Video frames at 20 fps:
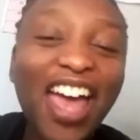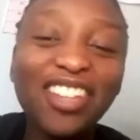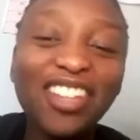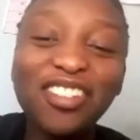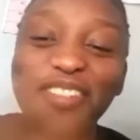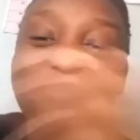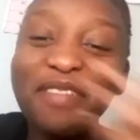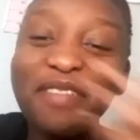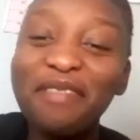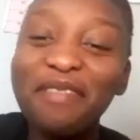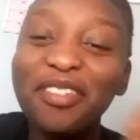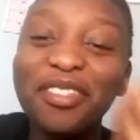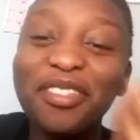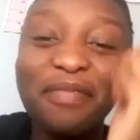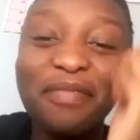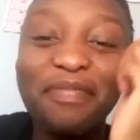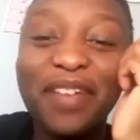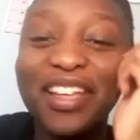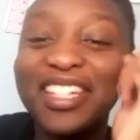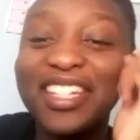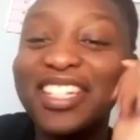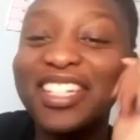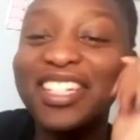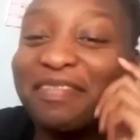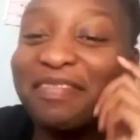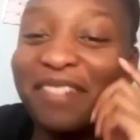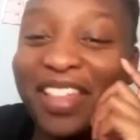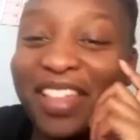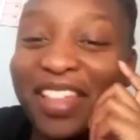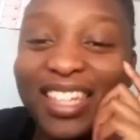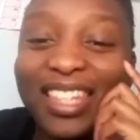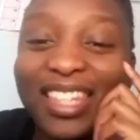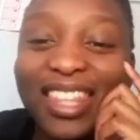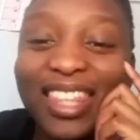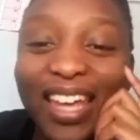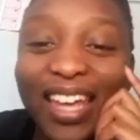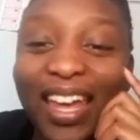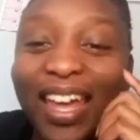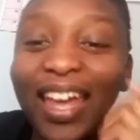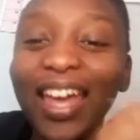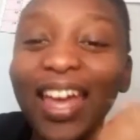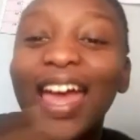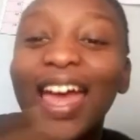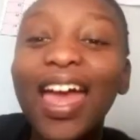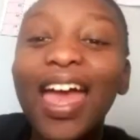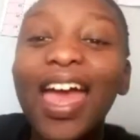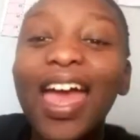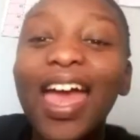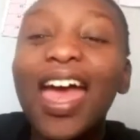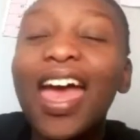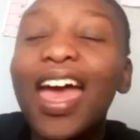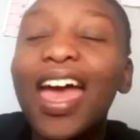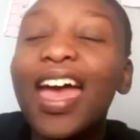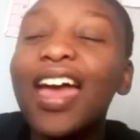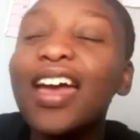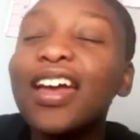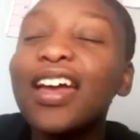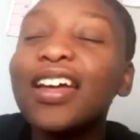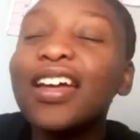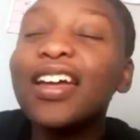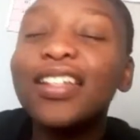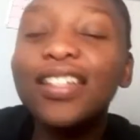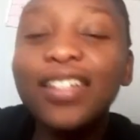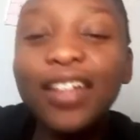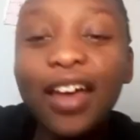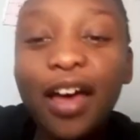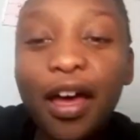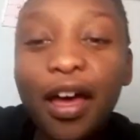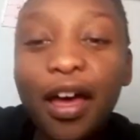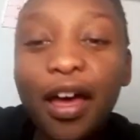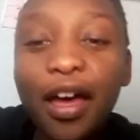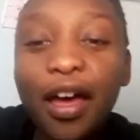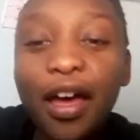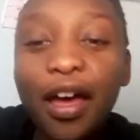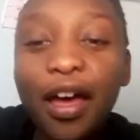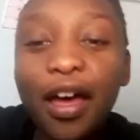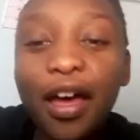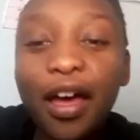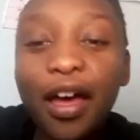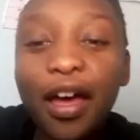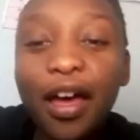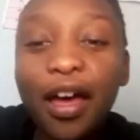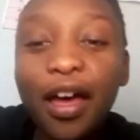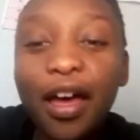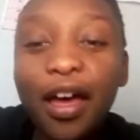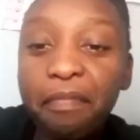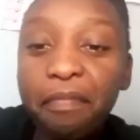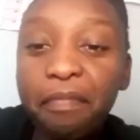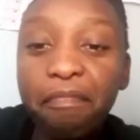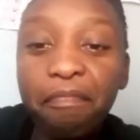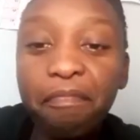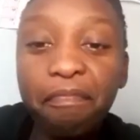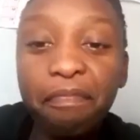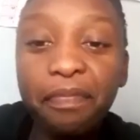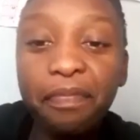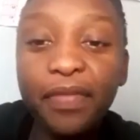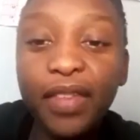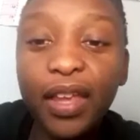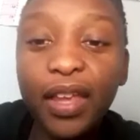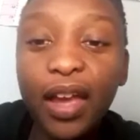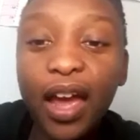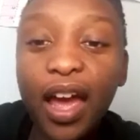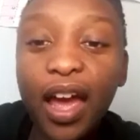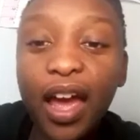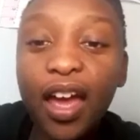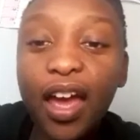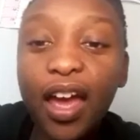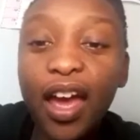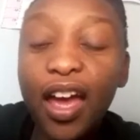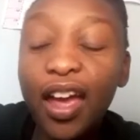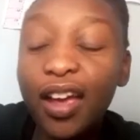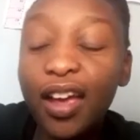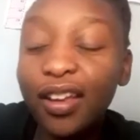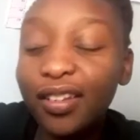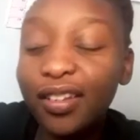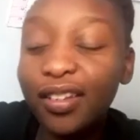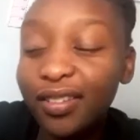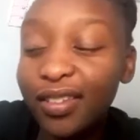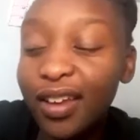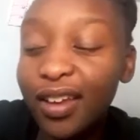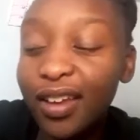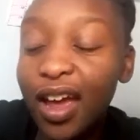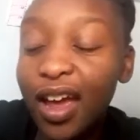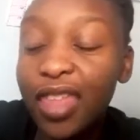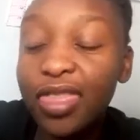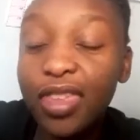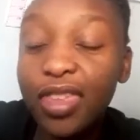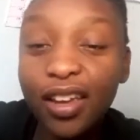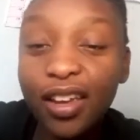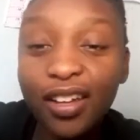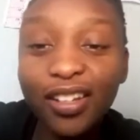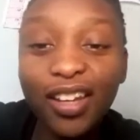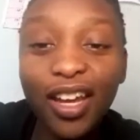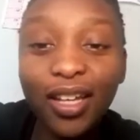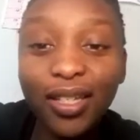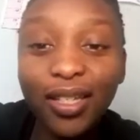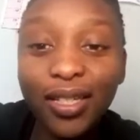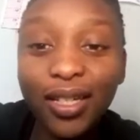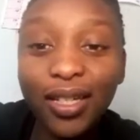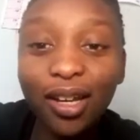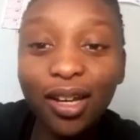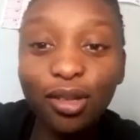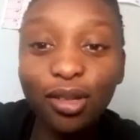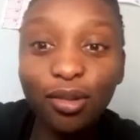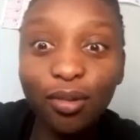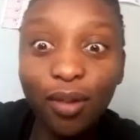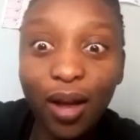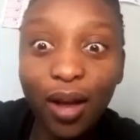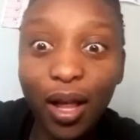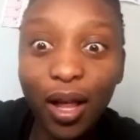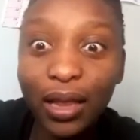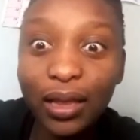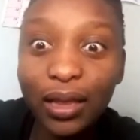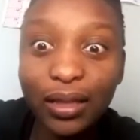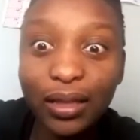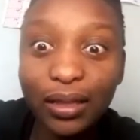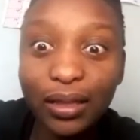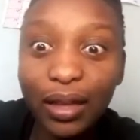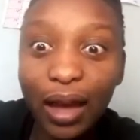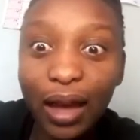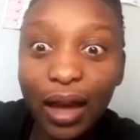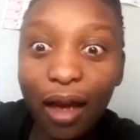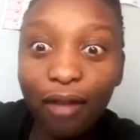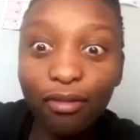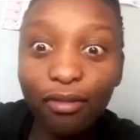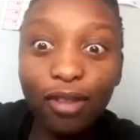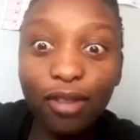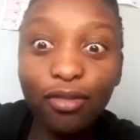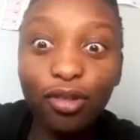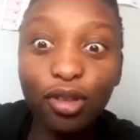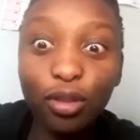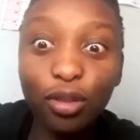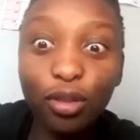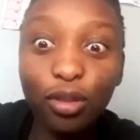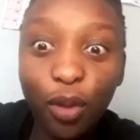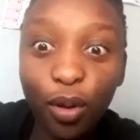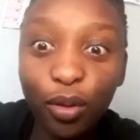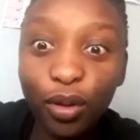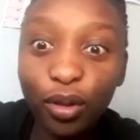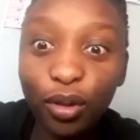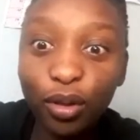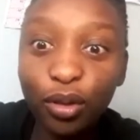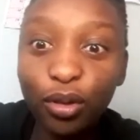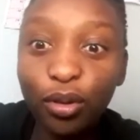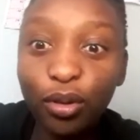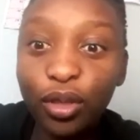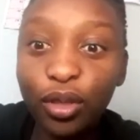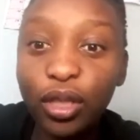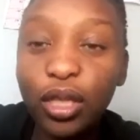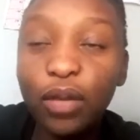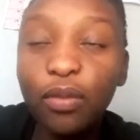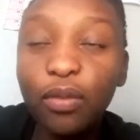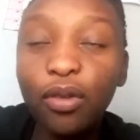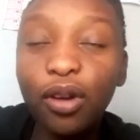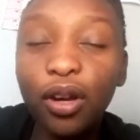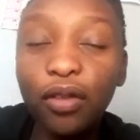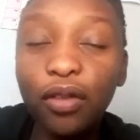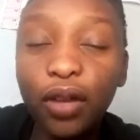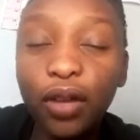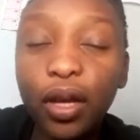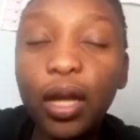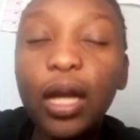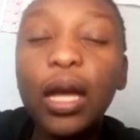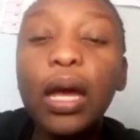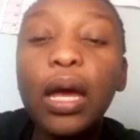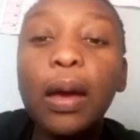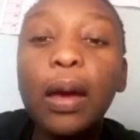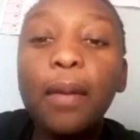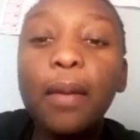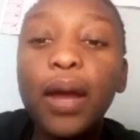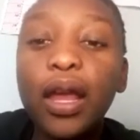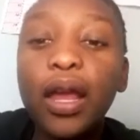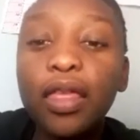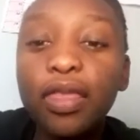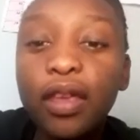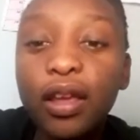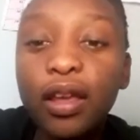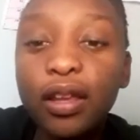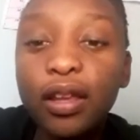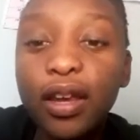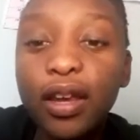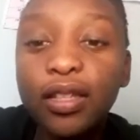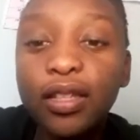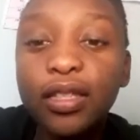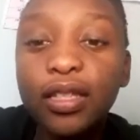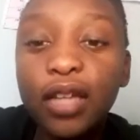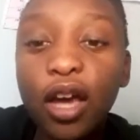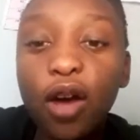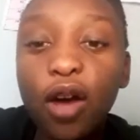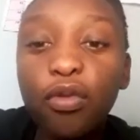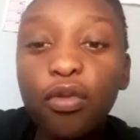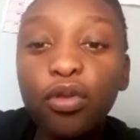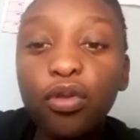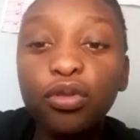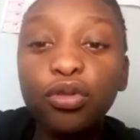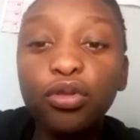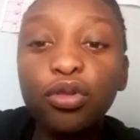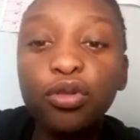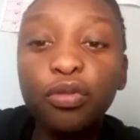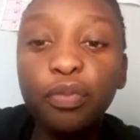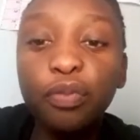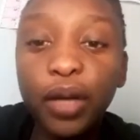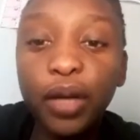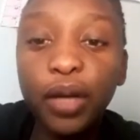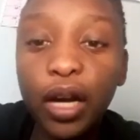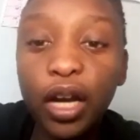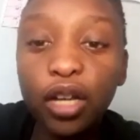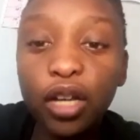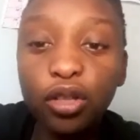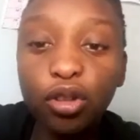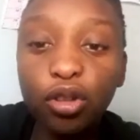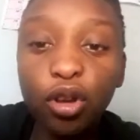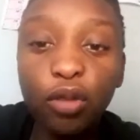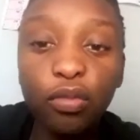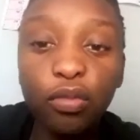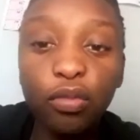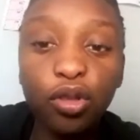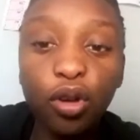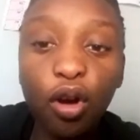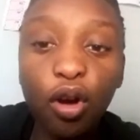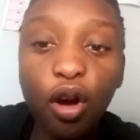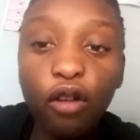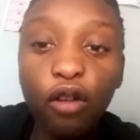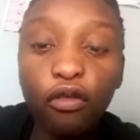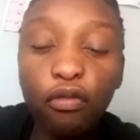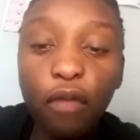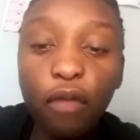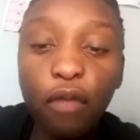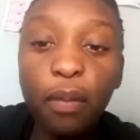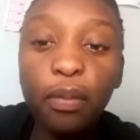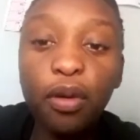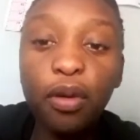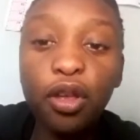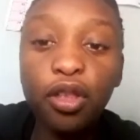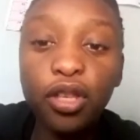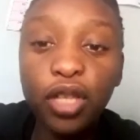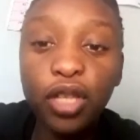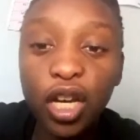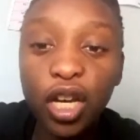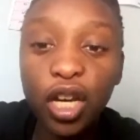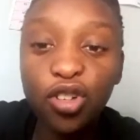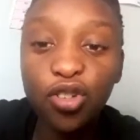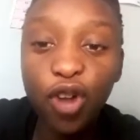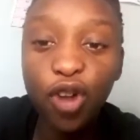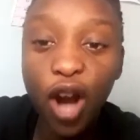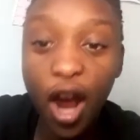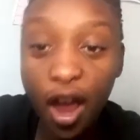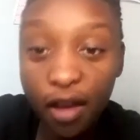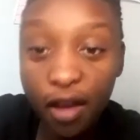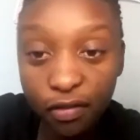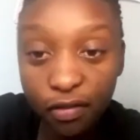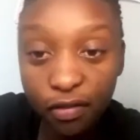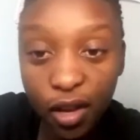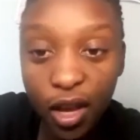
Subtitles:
Choma, you're so passionate about this thing, and you know, I think next year as well. I haven't even spoken to your team, or whatever, but I think next year we'll do better in terms of my birthday drive.